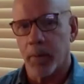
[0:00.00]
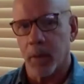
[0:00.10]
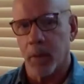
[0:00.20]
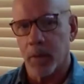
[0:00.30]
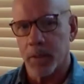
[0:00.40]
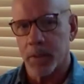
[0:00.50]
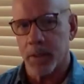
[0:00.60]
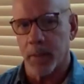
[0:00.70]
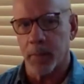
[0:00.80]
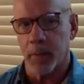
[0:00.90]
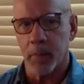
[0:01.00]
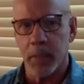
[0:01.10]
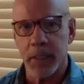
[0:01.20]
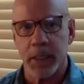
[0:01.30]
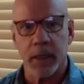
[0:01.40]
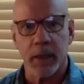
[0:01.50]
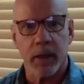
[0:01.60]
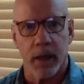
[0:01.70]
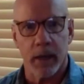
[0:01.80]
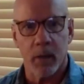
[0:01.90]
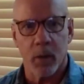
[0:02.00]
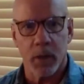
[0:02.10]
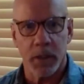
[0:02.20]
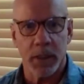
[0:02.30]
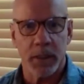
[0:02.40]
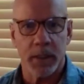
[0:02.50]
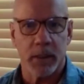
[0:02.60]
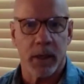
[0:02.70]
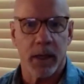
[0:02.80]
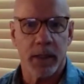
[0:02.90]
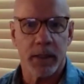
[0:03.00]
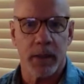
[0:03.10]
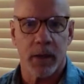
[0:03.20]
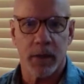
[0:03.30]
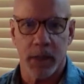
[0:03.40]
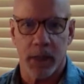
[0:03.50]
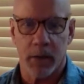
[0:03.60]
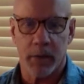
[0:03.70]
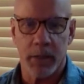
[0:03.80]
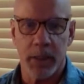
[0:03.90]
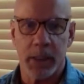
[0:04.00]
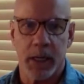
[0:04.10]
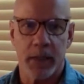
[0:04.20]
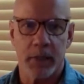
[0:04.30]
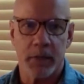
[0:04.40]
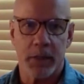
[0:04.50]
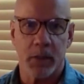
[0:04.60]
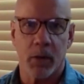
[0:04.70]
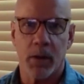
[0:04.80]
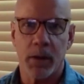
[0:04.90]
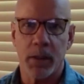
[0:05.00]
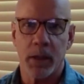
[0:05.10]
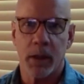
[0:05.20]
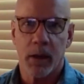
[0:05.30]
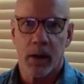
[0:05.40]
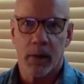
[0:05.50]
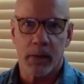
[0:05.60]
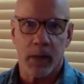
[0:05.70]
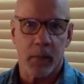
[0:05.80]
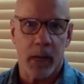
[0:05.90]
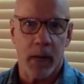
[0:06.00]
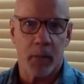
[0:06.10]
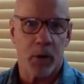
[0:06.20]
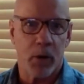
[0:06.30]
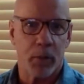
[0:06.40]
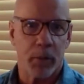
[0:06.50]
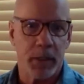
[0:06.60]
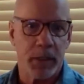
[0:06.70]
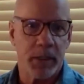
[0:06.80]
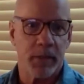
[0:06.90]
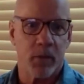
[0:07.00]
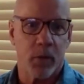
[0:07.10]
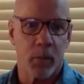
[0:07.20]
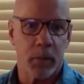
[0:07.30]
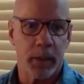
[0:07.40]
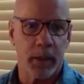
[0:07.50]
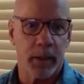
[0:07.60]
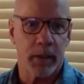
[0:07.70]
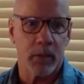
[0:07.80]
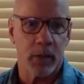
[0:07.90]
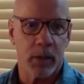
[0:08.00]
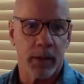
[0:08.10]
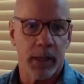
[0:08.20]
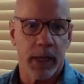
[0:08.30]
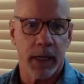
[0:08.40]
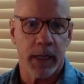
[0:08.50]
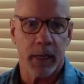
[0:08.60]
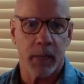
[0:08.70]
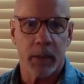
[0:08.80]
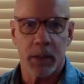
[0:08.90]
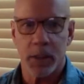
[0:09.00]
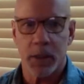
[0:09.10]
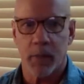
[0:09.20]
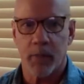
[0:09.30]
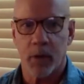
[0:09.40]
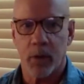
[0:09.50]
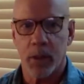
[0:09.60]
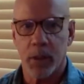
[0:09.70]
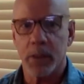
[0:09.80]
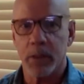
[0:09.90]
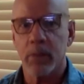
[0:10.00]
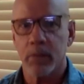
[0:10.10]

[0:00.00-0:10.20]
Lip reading: there was something missing, and it wasn't until I started telling these kinds of stories that my purpose for being really kind of came into sharp focus.